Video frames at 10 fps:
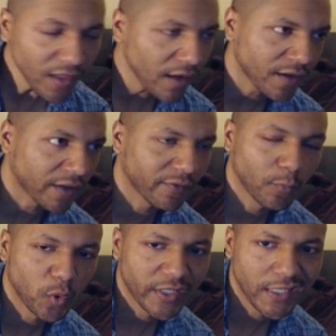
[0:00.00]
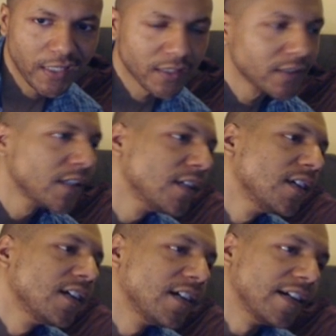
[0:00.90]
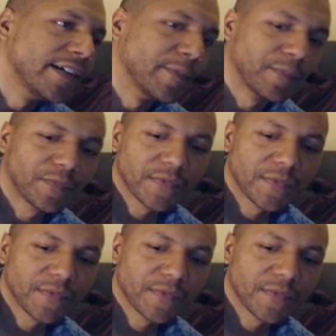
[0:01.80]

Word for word: Dark Boy yeah. Um,